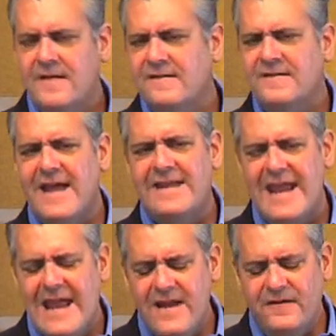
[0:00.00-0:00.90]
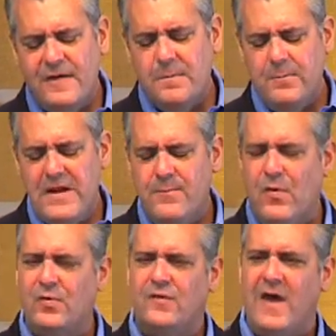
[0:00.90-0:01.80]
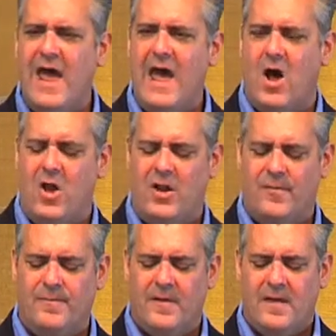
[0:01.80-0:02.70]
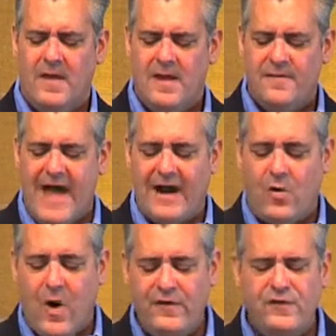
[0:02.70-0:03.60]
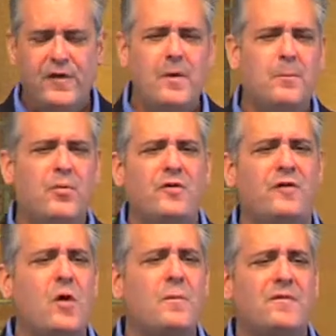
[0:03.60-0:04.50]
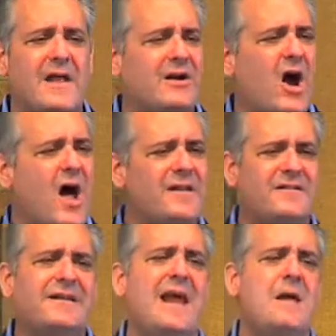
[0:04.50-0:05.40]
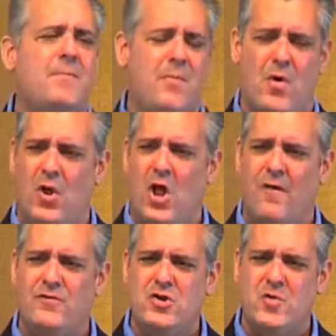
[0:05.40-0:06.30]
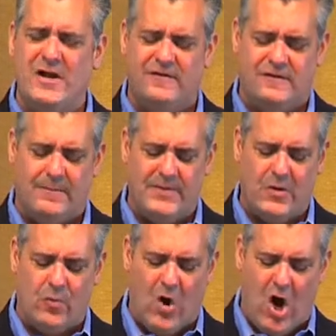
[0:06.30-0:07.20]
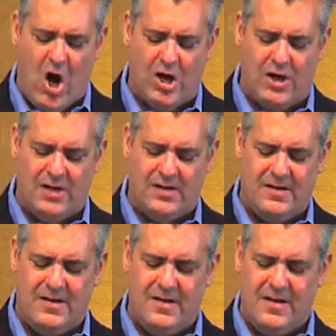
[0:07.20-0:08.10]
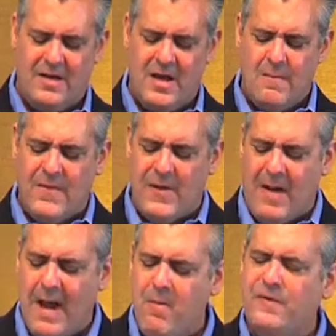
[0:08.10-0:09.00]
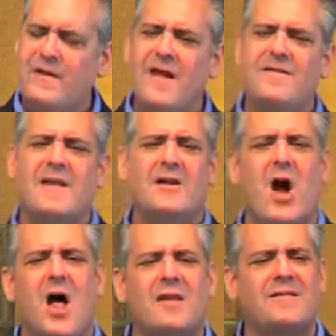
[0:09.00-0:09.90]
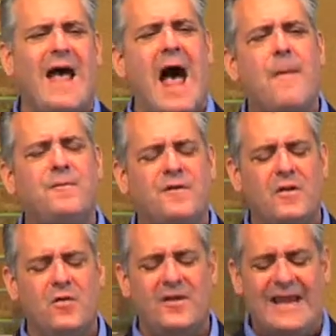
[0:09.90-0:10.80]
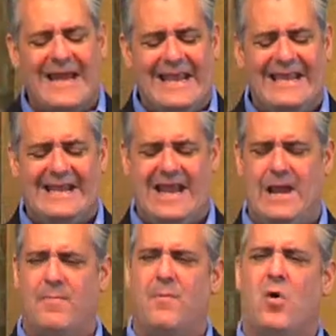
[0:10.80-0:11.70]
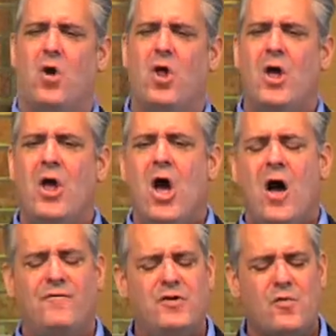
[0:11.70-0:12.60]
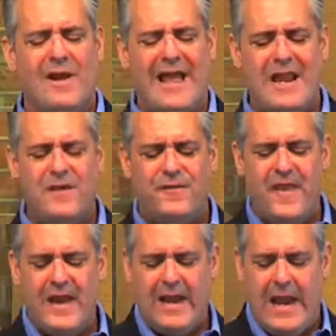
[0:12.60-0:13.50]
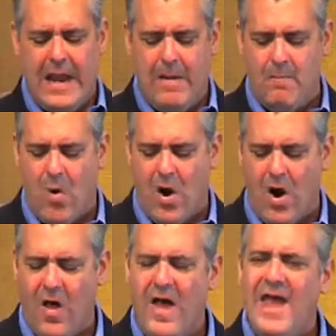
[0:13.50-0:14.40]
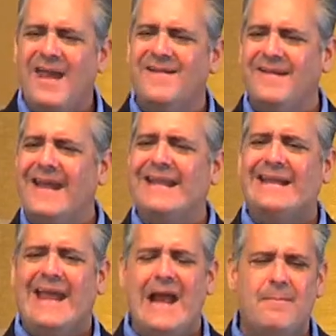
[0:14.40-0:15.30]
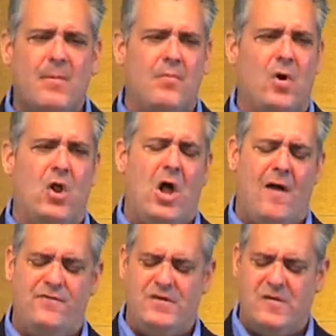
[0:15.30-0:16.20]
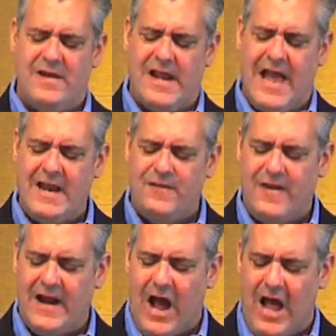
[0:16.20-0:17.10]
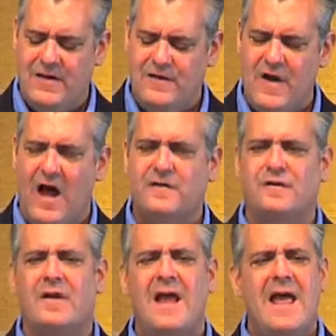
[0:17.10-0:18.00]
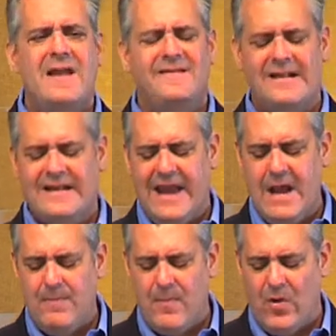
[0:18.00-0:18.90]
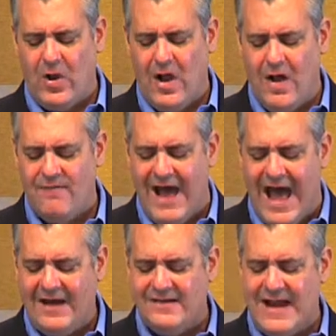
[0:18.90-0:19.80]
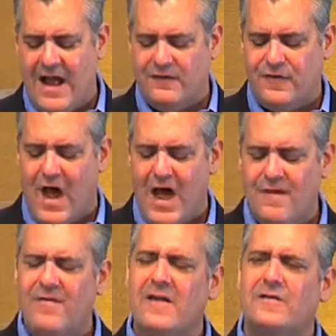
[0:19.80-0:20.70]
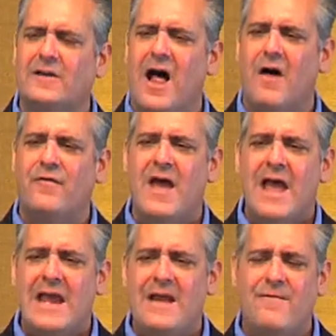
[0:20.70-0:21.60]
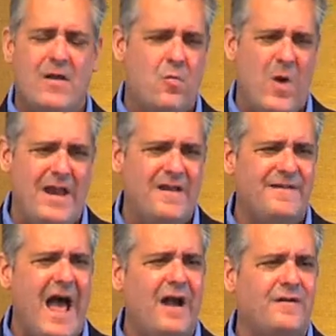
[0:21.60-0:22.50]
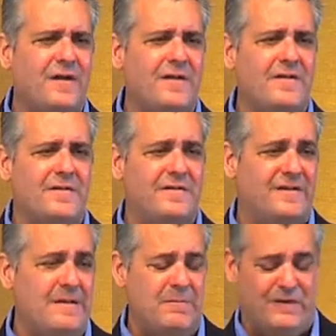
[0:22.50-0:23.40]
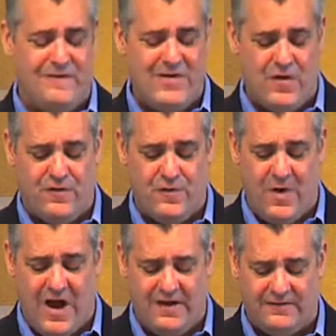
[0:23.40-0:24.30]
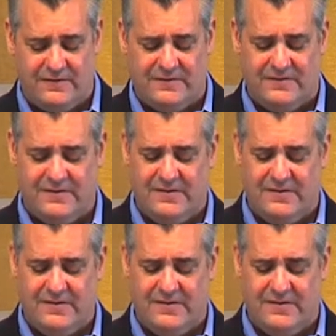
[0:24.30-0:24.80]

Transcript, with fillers: send innocent people to hell? That question presumes that God is capable of doing something wrong. But the Bible says that God is absolutely incapable of doing anything immoral. He's incapable of doing anything unjust. He's incapable of acting outside of his love, even when his actions seem severe to us.